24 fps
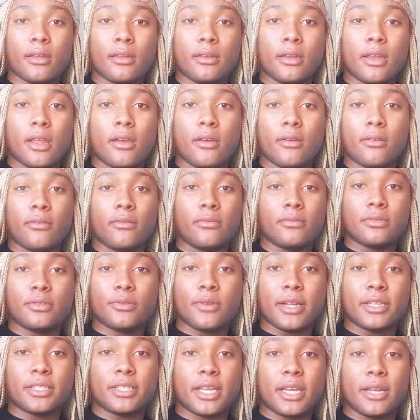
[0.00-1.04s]
no,
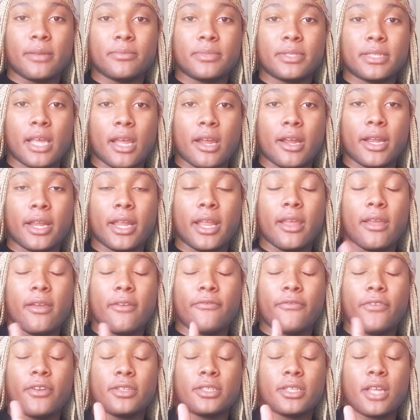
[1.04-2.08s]
scratch that. I'm sorry.
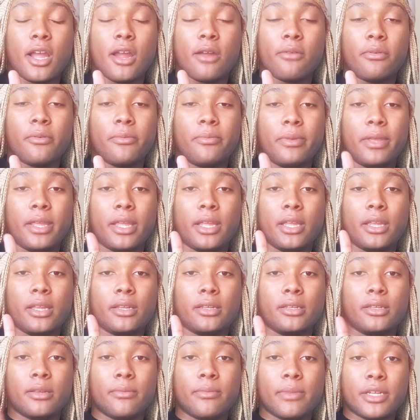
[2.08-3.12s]
First card will be
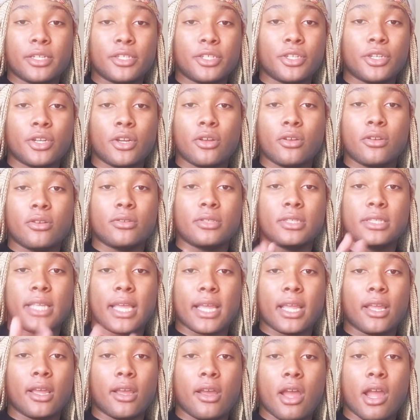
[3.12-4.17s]
dimensional.
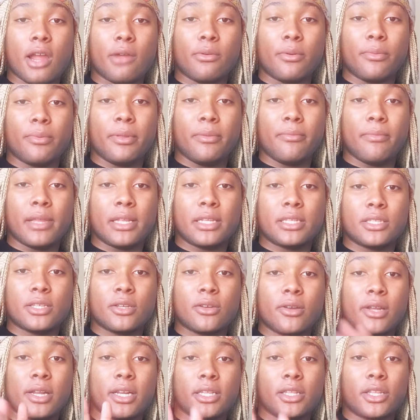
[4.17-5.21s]
Second card will be
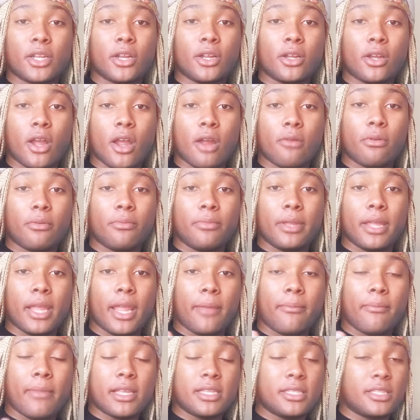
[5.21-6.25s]
mental, and the third card will be
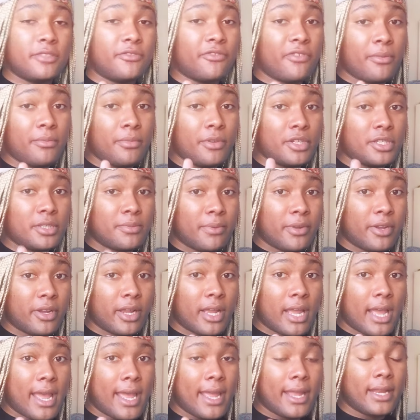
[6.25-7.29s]
a message from your
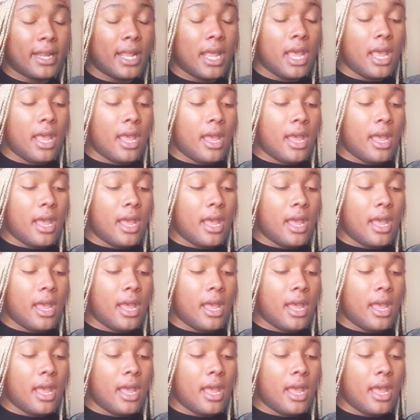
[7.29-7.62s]
spirit guide.